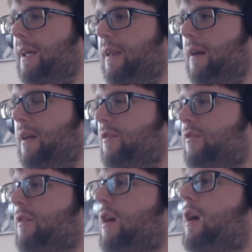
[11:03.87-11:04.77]

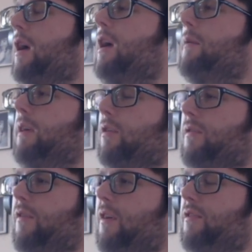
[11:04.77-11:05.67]
nights.
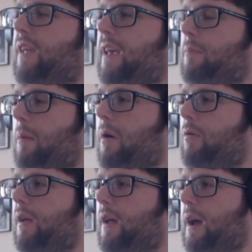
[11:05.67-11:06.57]
Because Thursday is my
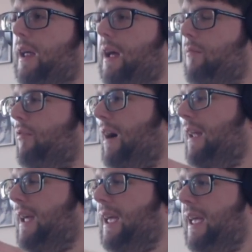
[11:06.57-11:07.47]
poker night, and
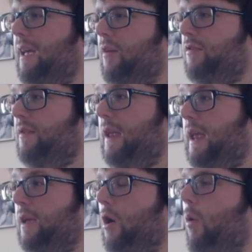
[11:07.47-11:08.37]
Friday is
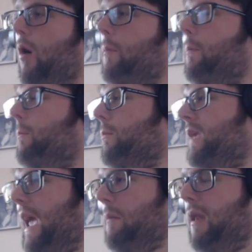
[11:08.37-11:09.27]
the co-op
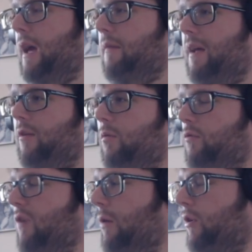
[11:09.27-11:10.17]
gaming night that I do with
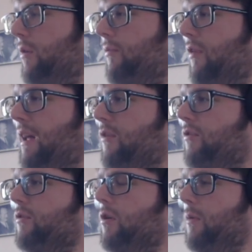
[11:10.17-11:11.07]
Draukin and
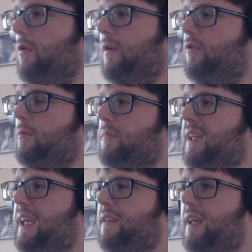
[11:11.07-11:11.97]
friends. Currently doing some
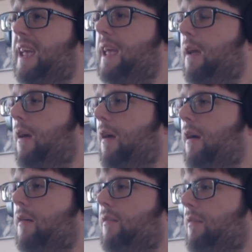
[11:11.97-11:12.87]
D&D for the